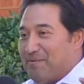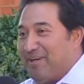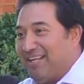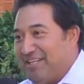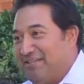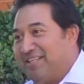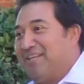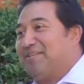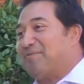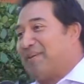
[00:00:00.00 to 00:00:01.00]
We're going to do
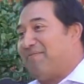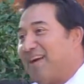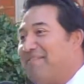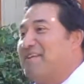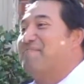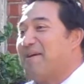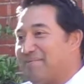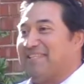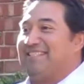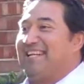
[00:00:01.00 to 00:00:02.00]
another 2,500
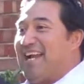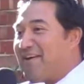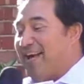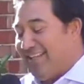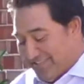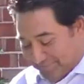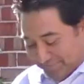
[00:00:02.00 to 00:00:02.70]
pumpkins today, right?